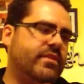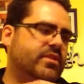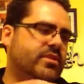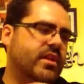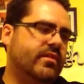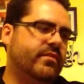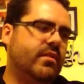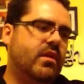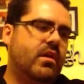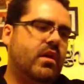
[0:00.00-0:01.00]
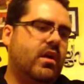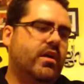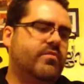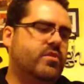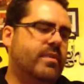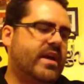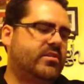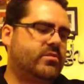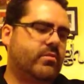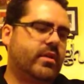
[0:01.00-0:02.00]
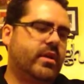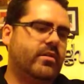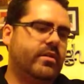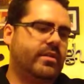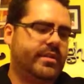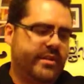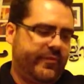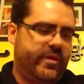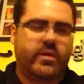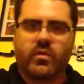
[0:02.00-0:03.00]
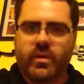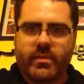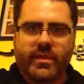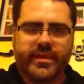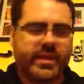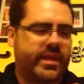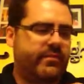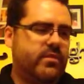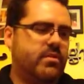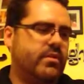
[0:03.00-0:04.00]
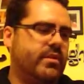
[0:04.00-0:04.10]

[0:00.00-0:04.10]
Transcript: It just kind of gives you a backstory on the different equipment that they give you,